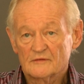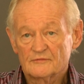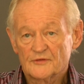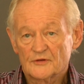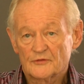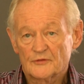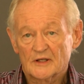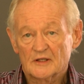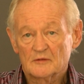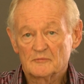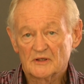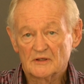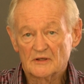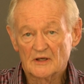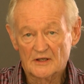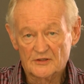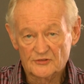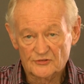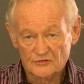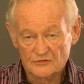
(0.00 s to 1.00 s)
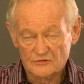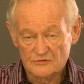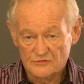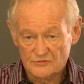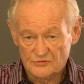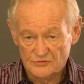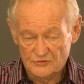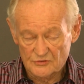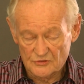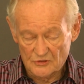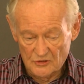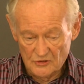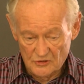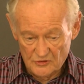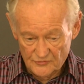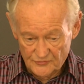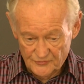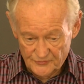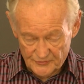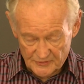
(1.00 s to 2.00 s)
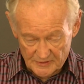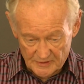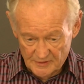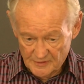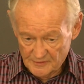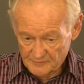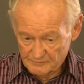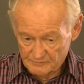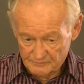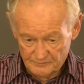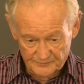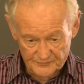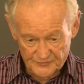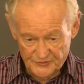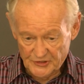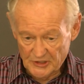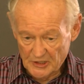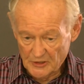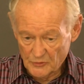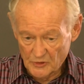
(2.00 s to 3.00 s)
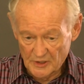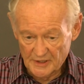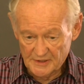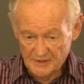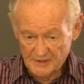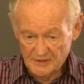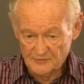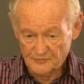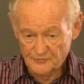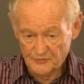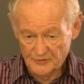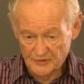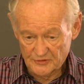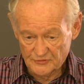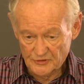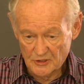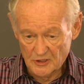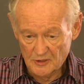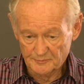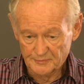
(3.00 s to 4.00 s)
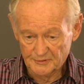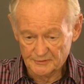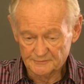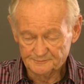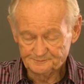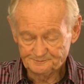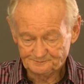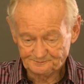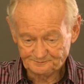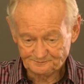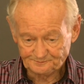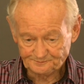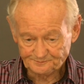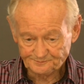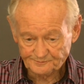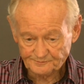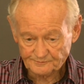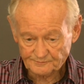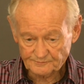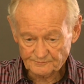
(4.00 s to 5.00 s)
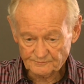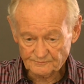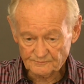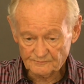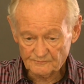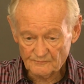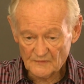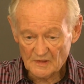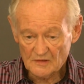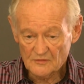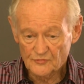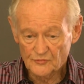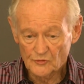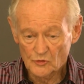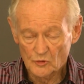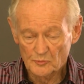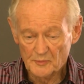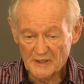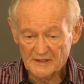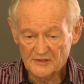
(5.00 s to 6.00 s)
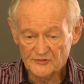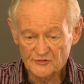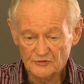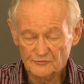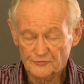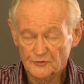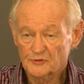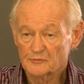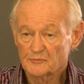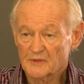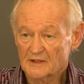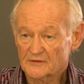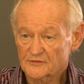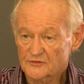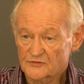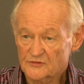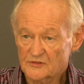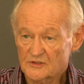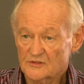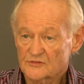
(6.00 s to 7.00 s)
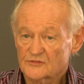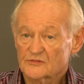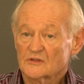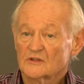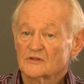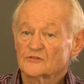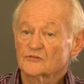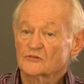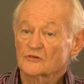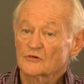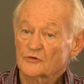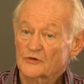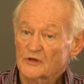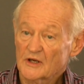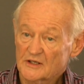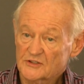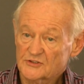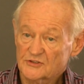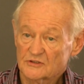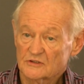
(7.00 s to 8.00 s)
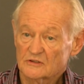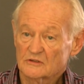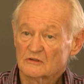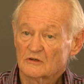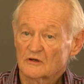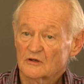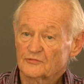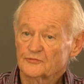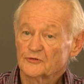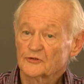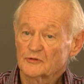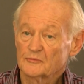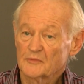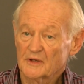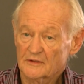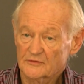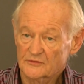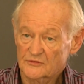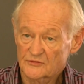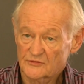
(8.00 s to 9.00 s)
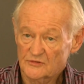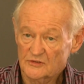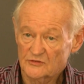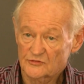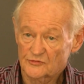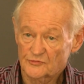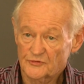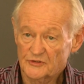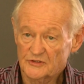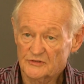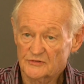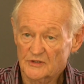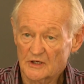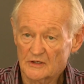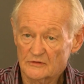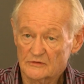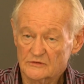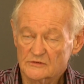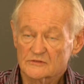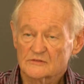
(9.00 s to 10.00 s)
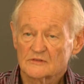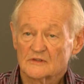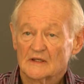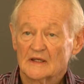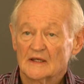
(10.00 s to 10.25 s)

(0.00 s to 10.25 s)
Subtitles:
of the recommendations of the OIE, for example, for managing foot and mouth disease is creation of foot and mouth disease-free zones.